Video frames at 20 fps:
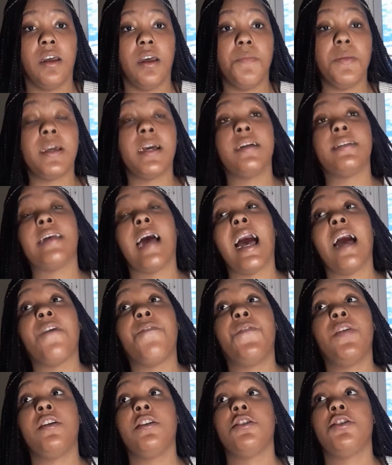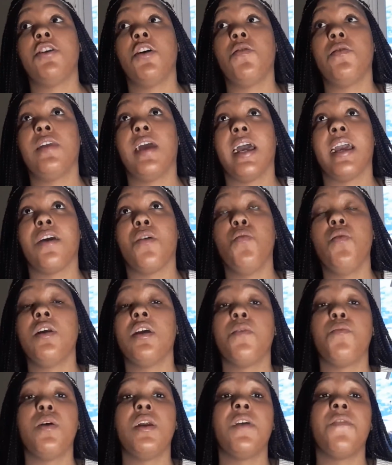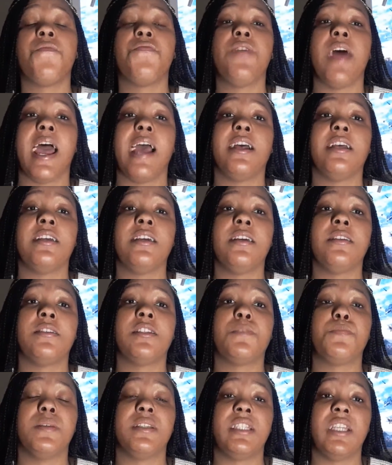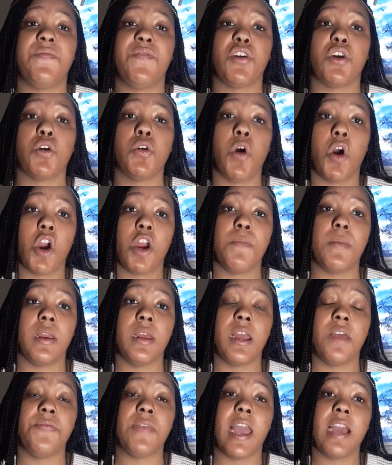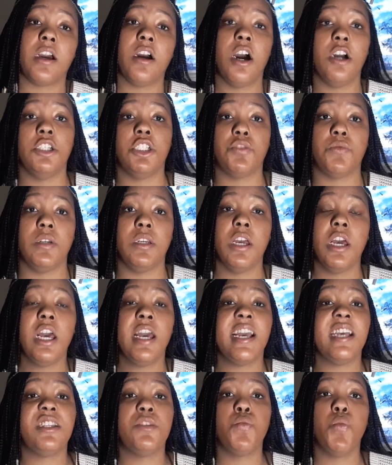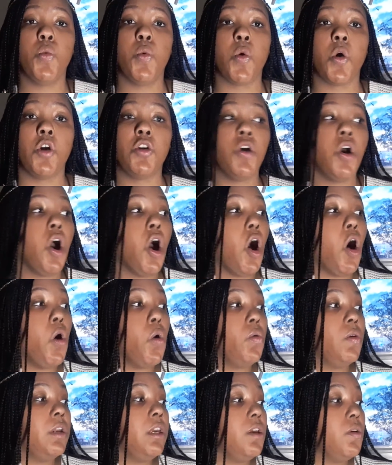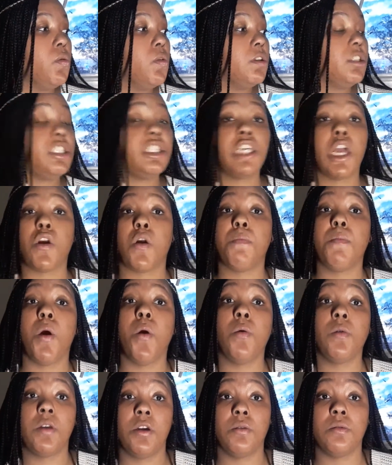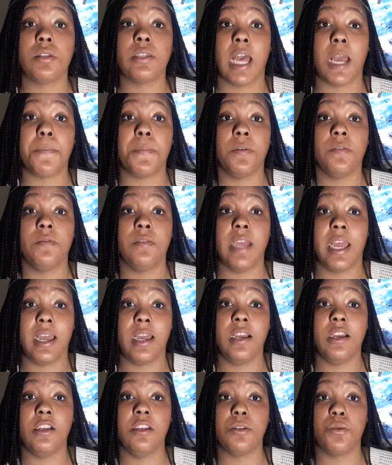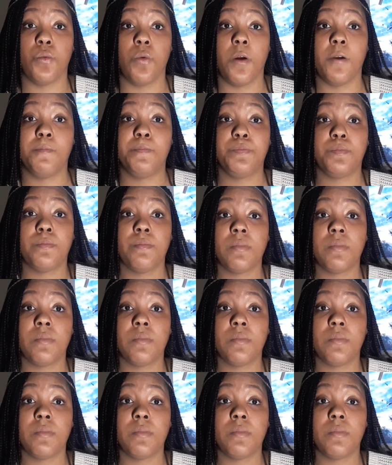Because I feel as though, like, what if that specific garment in that country is worn only on ceremonial type of days or